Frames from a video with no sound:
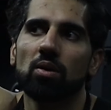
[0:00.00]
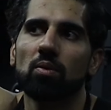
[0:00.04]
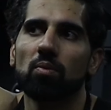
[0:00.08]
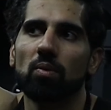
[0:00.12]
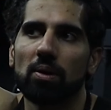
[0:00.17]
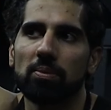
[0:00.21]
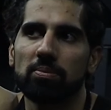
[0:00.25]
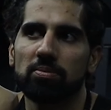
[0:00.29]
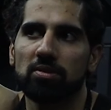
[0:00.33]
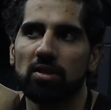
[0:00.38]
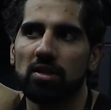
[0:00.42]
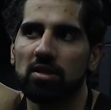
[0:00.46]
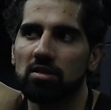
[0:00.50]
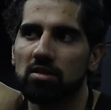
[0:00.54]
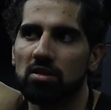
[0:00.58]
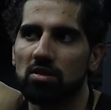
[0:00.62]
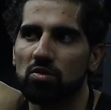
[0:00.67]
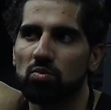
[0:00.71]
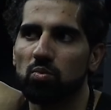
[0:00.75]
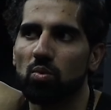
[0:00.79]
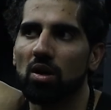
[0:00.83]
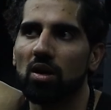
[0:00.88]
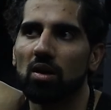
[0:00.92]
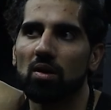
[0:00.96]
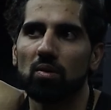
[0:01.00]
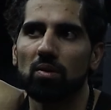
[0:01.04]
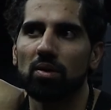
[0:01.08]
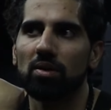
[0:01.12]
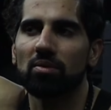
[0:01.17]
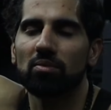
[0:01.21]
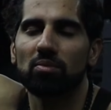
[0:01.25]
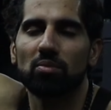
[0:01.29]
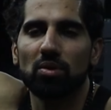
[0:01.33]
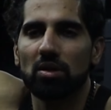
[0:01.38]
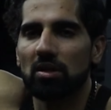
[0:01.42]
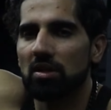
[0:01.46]
websites as well
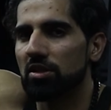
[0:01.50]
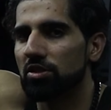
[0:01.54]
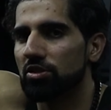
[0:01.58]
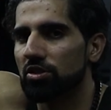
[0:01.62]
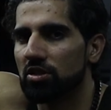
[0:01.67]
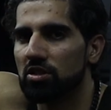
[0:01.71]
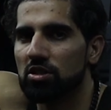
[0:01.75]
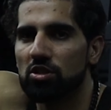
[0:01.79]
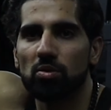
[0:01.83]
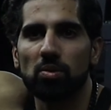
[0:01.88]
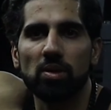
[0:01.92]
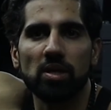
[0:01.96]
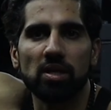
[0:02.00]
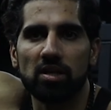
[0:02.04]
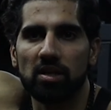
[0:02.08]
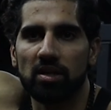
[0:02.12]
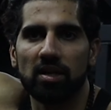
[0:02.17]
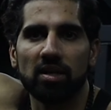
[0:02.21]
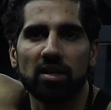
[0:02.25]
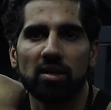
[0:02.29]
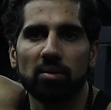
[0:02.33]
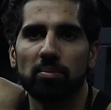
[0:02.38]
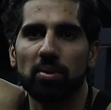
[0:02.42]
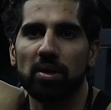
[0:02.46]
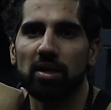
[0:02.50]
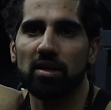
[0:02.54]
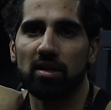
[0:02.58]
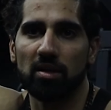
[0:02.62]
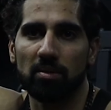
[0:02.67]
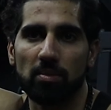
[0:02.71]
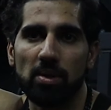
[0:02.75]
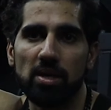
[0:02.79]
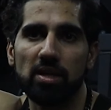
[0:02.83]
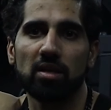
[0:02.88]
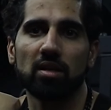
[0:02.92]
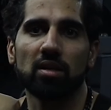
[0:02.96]
and really just tweaking it a bit
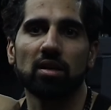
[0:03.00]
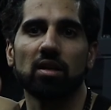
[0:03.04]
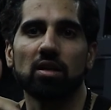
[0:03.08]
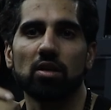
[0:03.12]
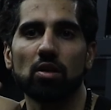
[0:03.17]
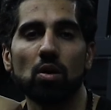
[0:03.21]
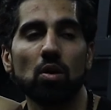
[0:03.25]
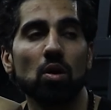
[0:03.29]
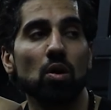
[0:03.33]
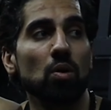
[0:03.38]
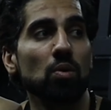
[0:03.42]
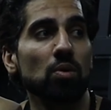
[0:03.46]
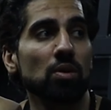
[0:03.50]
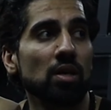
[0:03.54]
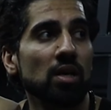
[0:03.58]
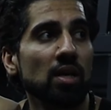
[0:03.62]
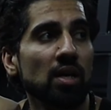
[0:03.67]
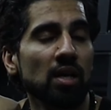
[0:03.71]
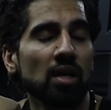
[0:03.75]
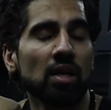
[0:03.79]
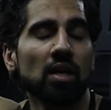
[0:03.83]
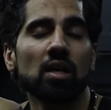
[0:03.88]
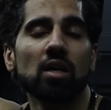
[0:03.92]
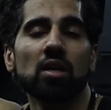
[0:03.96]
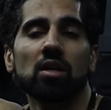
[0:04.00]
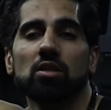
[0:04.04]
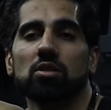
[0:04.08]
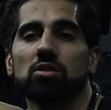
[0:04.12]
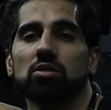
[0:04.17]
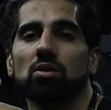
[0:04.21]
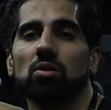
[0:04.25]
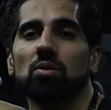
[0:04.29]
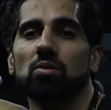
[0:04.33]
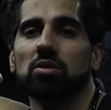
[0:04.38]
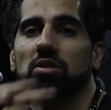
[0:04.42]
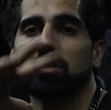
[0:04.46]
and making it your own. So